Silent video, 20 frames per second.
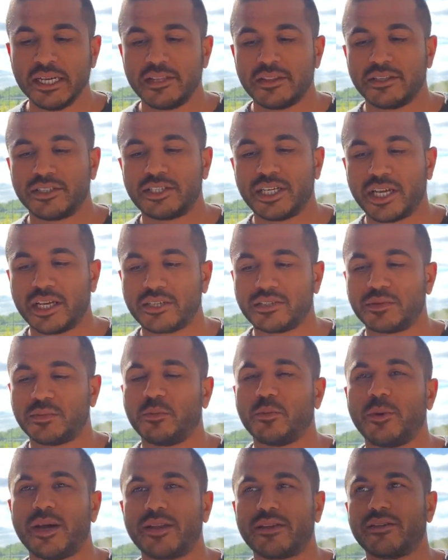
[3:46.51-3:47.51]
the change
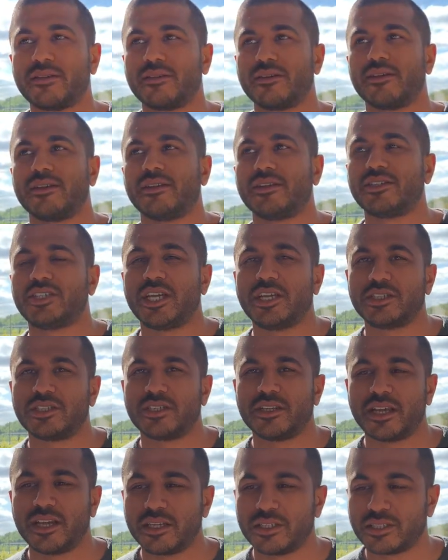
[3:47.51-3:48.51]
in weather and the change
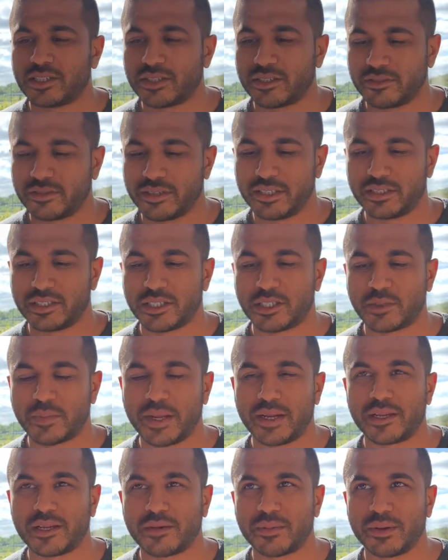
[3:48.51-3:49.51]
in nature, and just
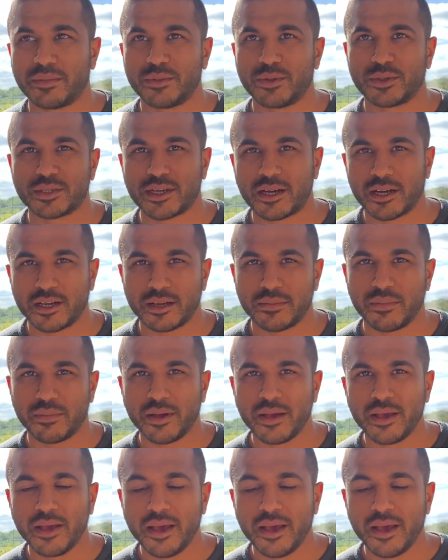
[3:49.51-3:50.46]
spending a bit more time